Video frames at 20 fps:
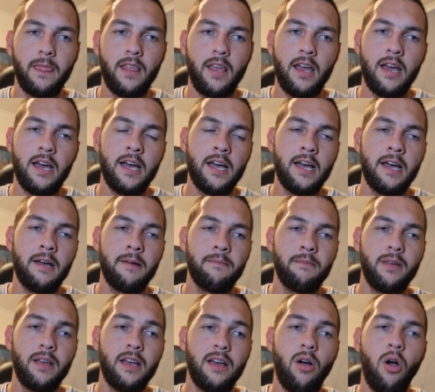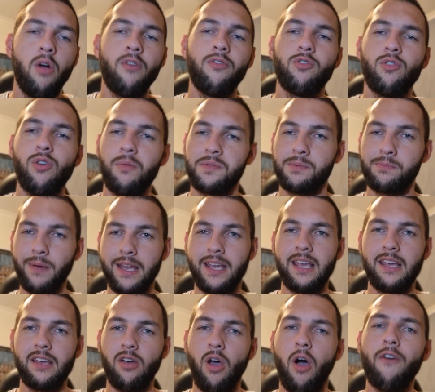overall, I'm
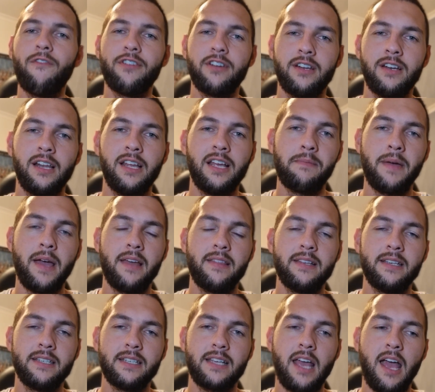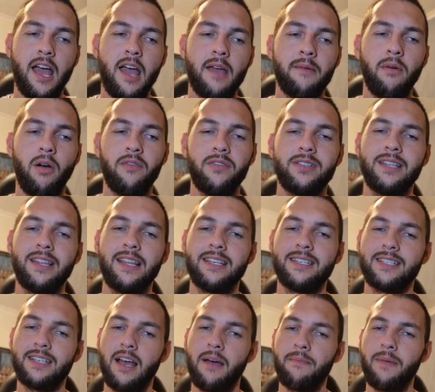speaking confidently about this game. Obviously, there's
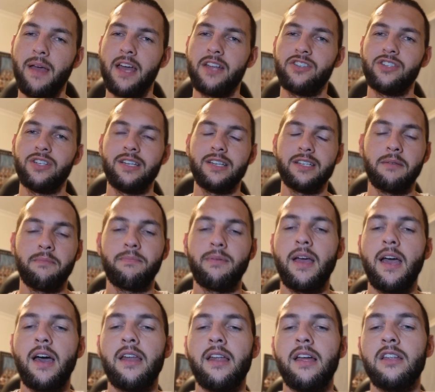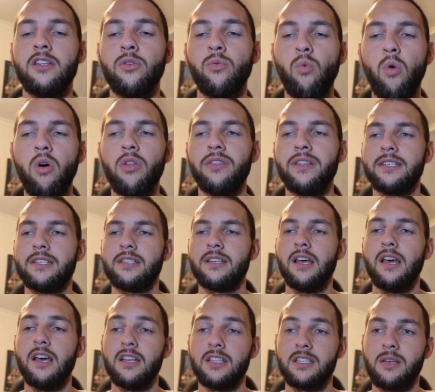some edginess about it, and you want this
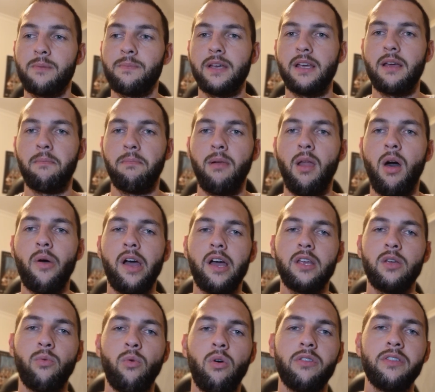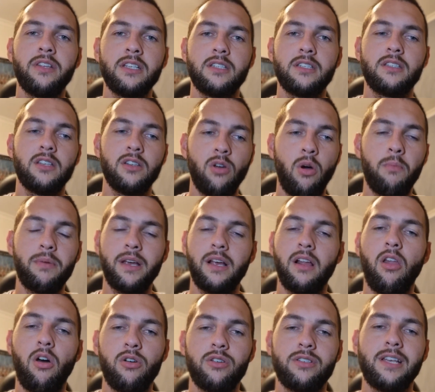to be a blowout. You want this to not be
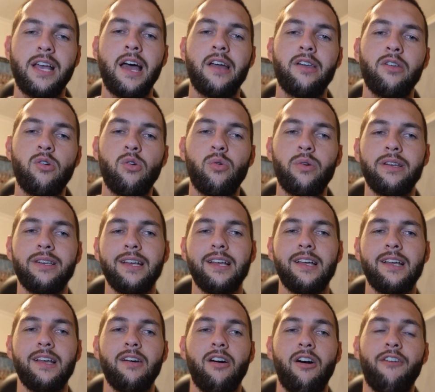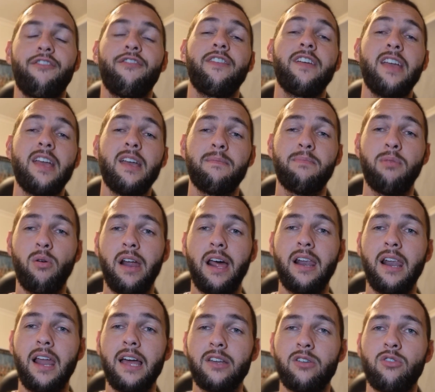close at all, and I fear Port
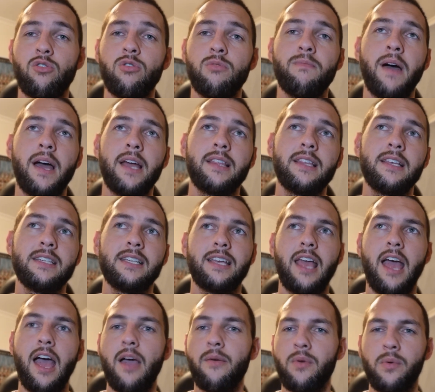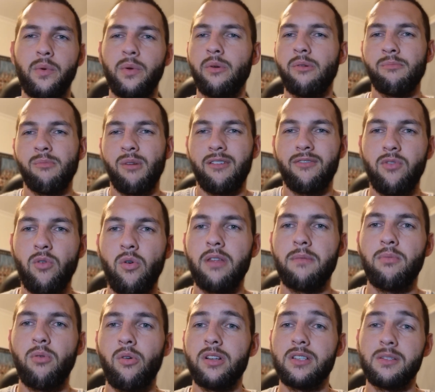Adelaide could make this a game where we win by 40
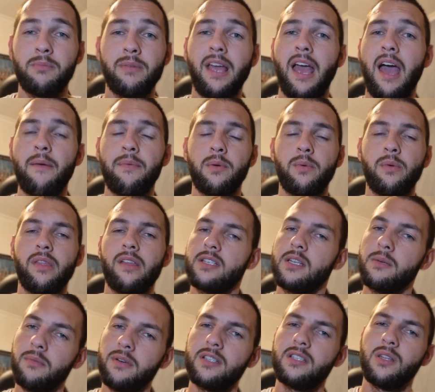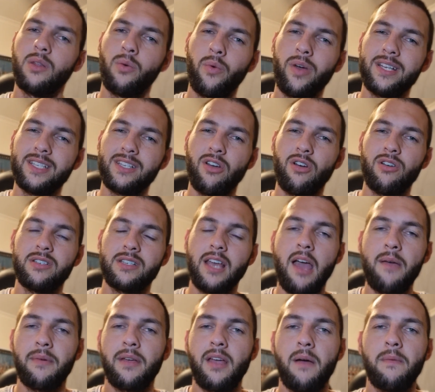points and be happy with it. Similar to the West Coast
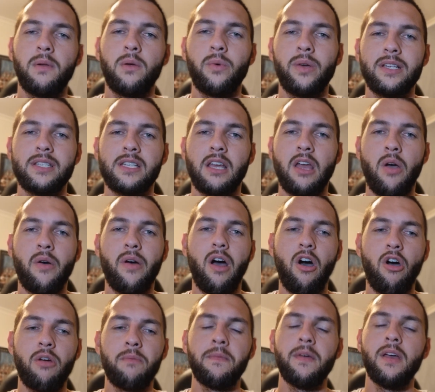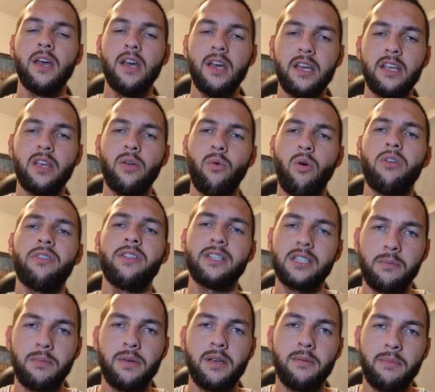game a couple of weeks ago at home. You want this
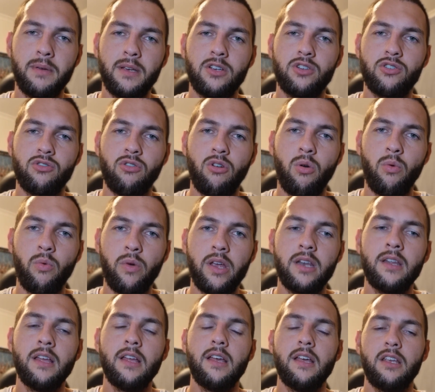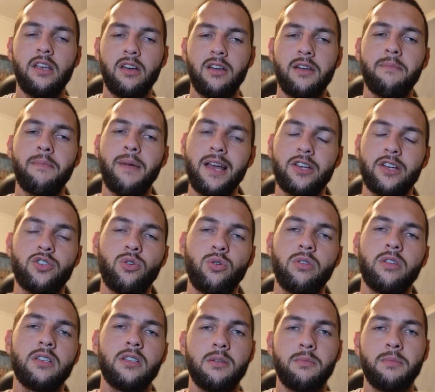to be a big, strong win. You got to make sure
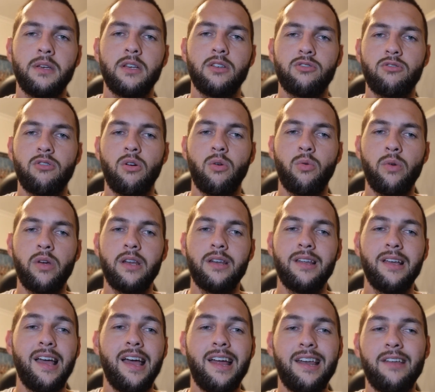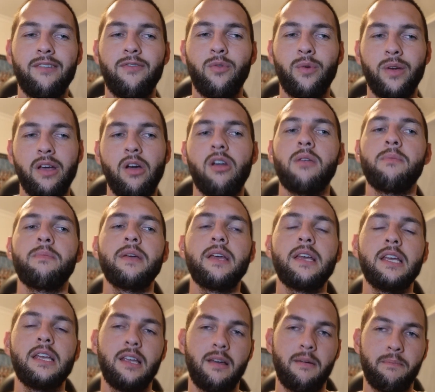this is a big, strong win. And if we're going to
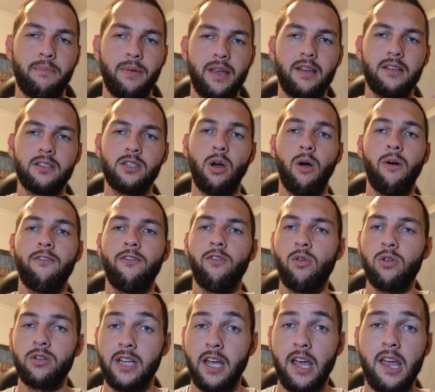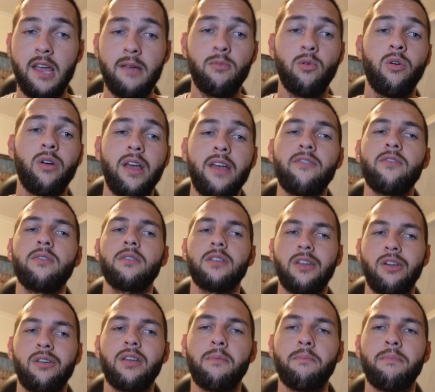be a big top 4 team, or even
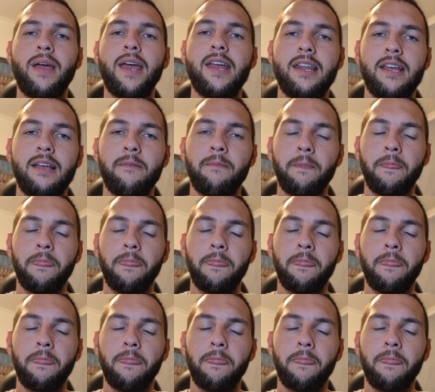competing